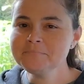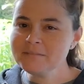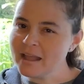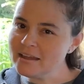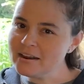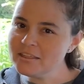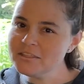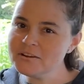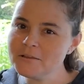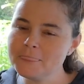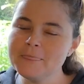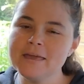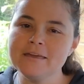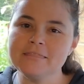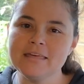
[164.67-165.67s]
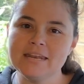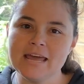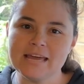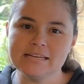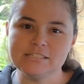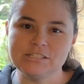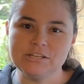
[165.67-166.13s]
Another thing that
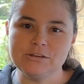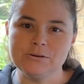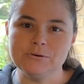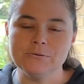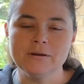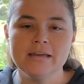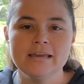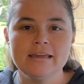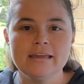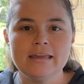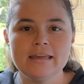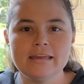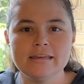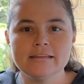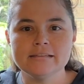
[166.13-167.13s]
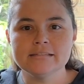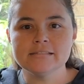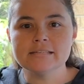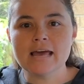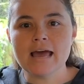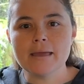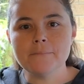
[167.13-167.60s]
I do
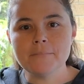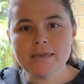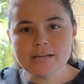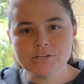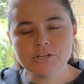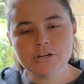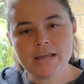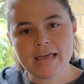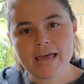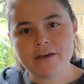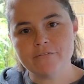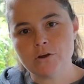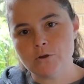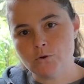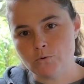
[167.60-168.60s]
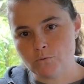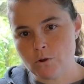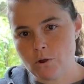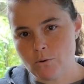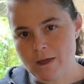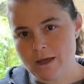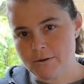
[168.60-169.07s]
is I make sure to have a
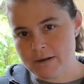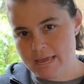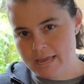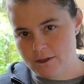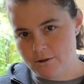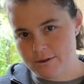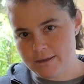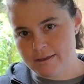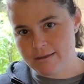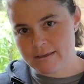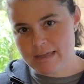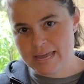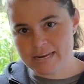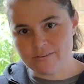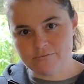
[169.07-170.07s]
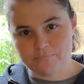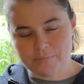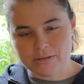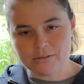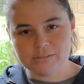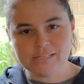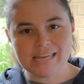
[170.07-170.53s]
grow out area kind of
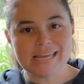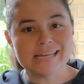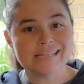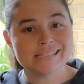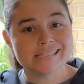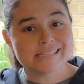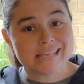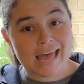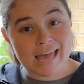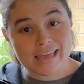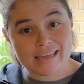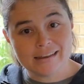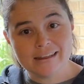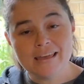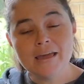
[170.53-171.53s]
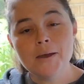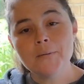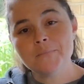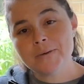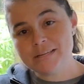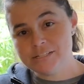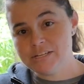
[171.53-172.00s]
built inside
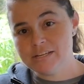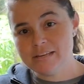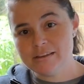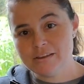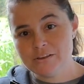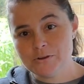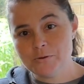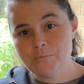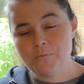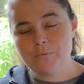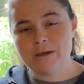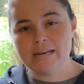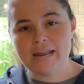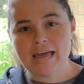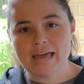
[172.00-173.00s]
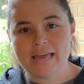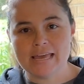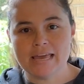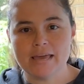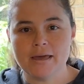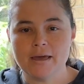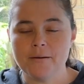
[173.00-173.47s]
my chicken coop when I
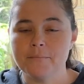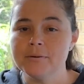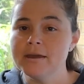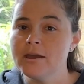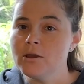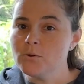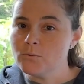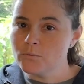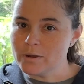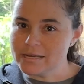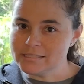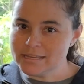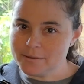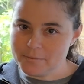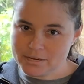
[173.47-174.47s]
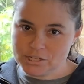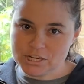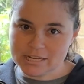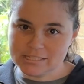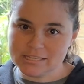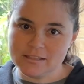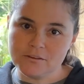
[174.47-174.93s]
am raising my
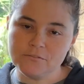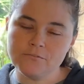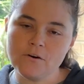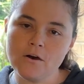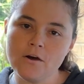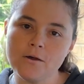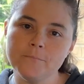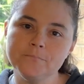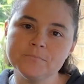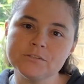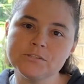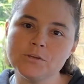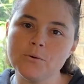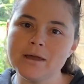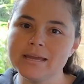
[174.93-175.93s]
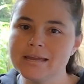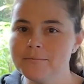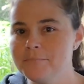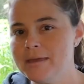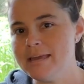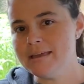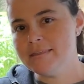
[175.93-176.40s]
chicks in the fall, so I
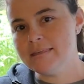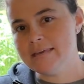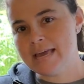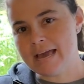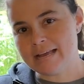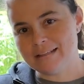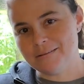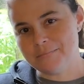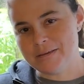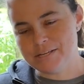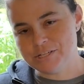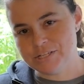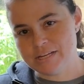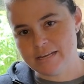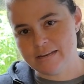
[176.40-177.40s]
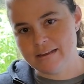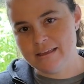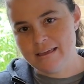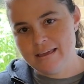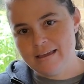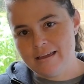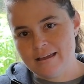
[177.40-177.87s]
can make the acclimation
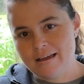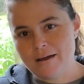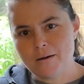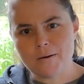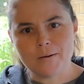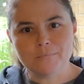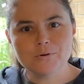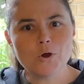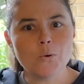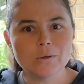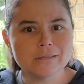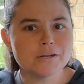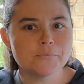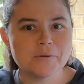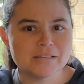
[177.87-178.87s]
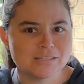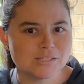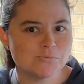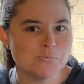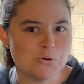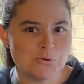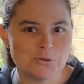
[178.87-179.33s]
go a little bit
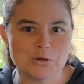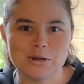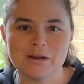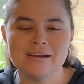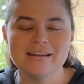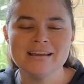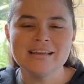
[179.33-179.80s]
smoother.